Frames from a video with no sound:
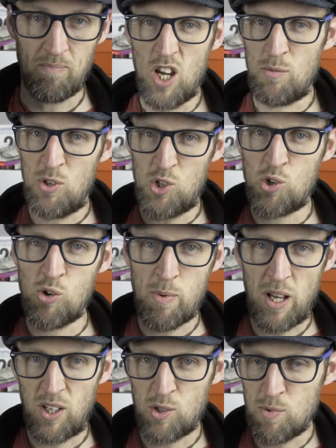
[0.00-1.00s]
I'm not sure
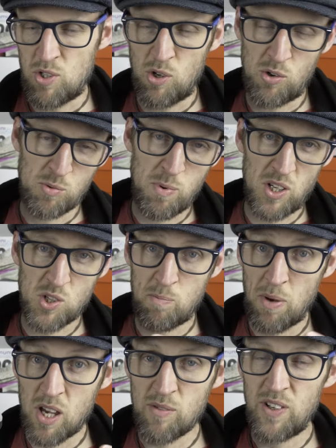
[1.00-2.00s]
about those materials, but it's a
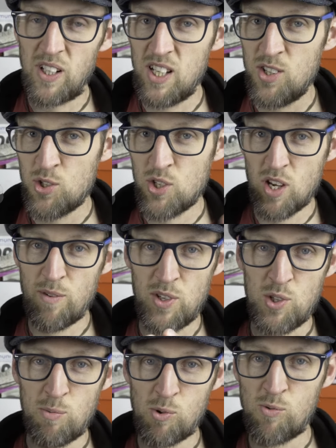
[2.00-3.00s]
perfectly
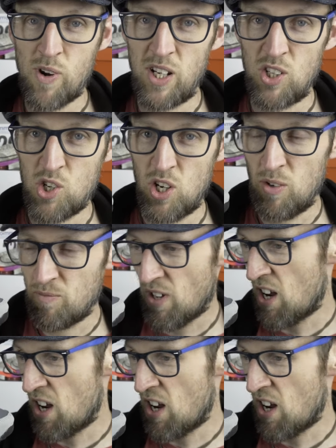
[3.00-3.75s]
serviceable running shoe.